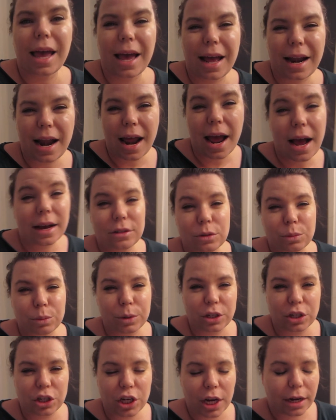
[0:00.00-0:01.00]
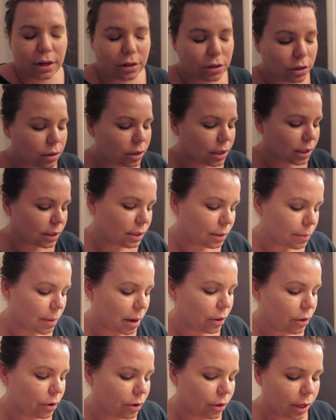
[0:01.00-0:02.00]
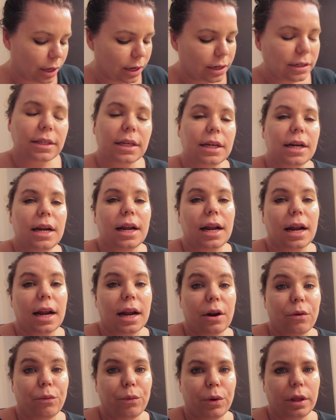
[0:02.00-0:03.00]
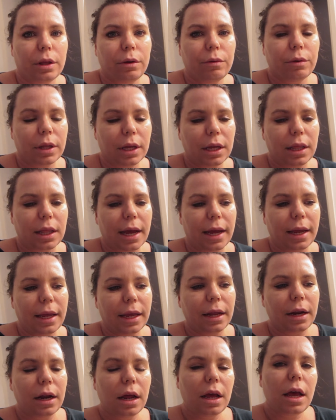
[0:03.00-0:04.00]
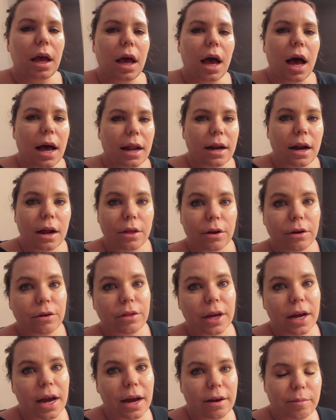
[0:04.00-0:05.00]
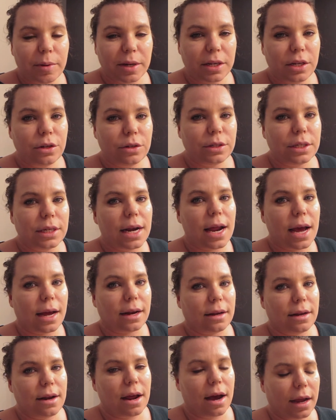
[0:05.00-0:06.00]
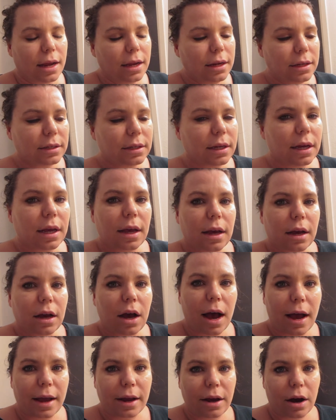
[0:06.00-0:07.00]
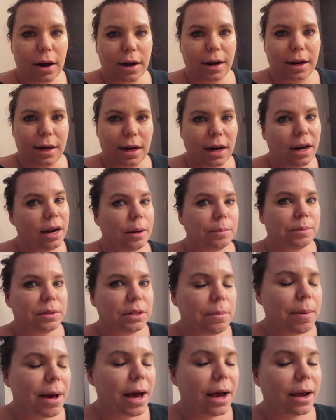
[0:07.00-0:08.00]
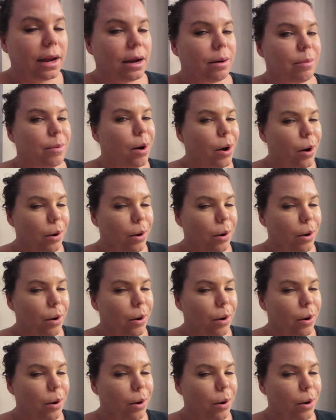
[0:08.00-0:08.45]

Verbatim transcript: And it has witch hazel and some other things in it. And I really, really like it. Another thing I've been using at night, I got in an Ipsy bag and I'm